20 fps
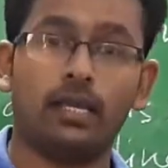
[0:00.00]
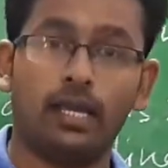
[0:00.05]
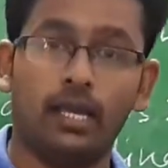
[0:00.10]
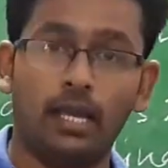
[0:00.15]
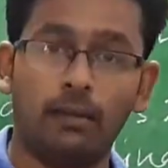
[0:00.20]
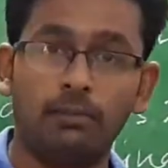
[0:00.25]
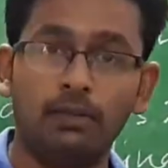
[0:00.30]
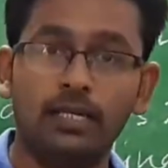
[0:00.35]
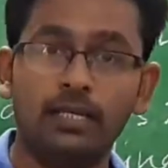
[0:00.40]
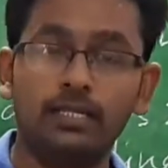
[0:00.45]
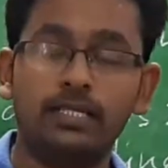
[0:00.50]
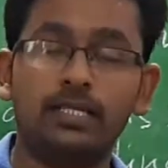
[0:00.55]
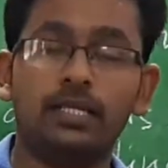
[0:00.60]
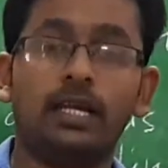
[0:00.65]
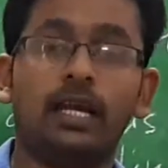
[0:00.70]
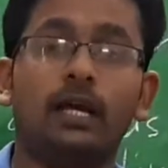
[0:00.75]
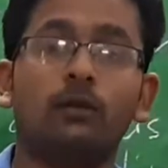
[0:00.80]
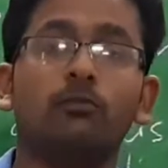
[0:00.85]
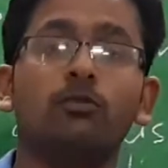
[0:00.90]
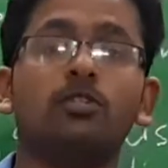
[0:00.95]

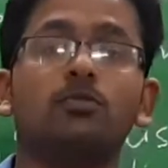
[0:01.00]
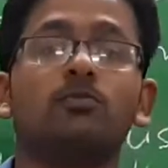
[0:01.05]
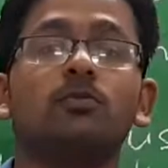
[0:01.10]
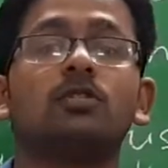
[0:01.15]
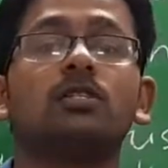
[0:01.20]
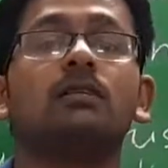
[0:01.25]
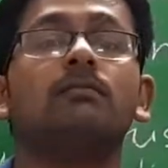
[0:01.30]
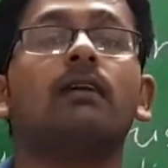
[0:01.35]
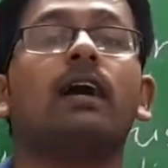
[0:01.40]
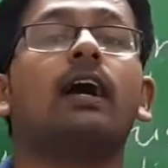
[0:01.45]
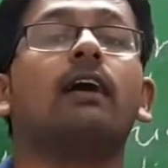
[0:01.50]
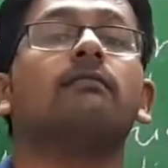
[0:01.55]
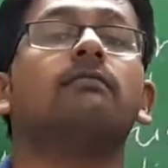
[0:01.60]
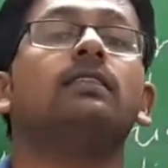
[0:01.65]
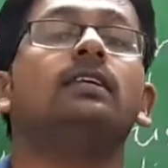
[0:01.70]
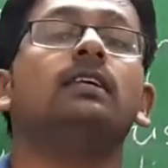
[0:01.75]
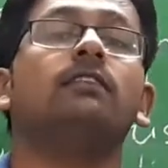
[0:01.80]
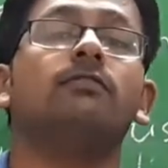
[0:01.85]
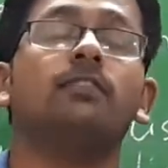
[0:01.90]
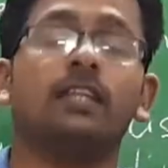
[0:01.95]
ability and which Muslim have
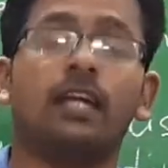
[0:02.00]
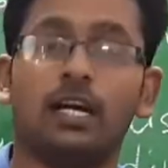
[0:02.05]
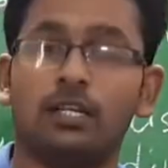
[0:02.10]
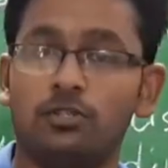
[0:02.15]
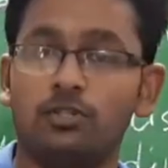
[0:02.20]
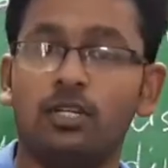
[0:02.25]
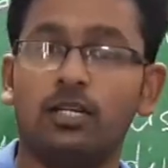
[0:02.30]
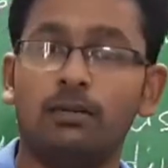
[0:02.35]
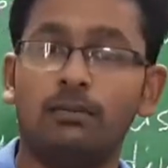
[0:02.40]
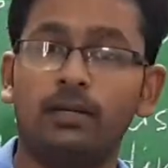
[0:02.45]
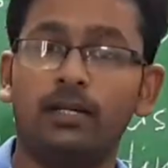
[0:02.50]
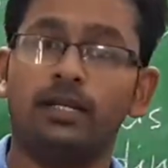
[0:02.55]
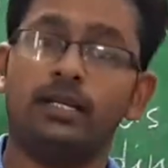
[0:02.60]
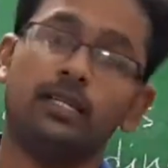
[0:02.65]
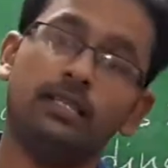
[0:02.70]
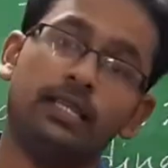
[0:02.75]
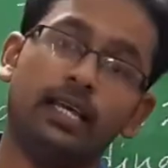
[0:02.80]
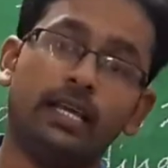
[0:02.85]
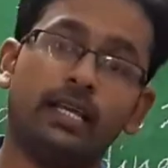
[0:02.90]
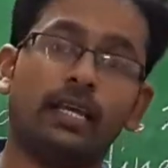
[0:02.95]
the financial ability,
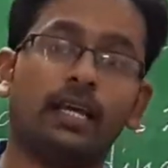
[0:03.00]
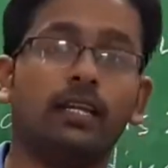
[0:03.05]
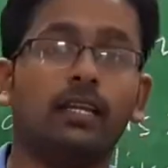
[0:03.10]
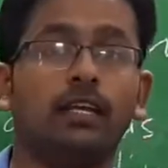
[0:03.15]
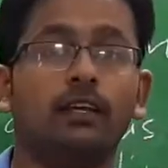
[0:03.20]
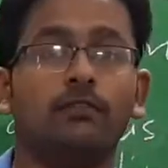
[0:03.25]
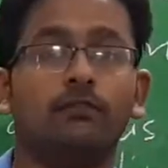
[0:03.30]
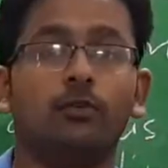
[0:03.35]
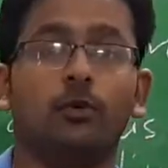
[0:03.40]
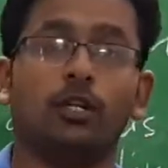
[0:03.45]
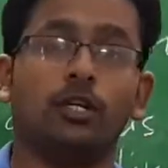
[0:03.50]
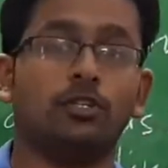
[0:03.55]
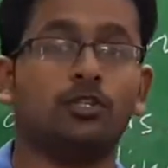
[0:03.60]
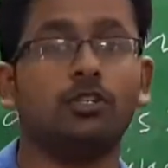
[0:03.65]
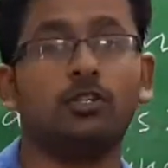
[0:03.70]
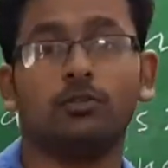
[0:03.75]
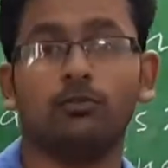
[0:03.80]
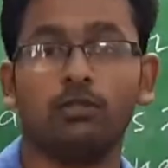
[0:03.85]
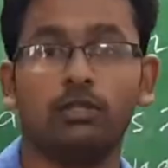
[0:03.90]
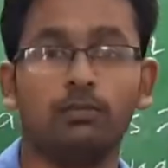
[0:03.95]
they can give
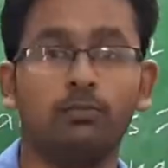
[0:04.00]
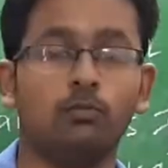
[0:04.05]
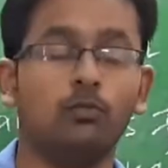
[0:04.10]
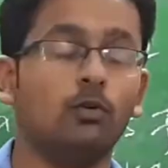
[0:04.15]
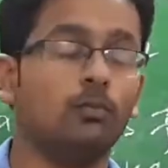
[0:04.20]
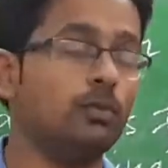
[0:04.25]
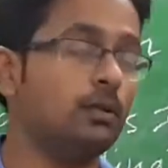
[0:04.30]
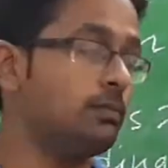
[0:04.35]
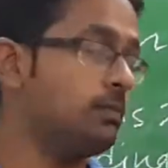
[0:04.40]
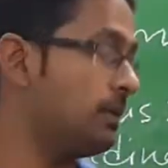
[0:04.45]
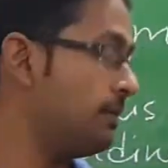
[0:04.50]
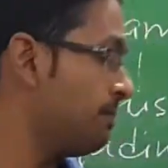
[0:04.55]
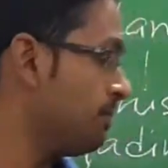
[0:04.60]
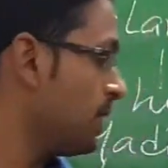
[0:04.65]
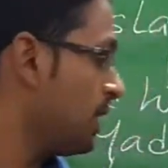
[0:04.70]
donation to the poor people.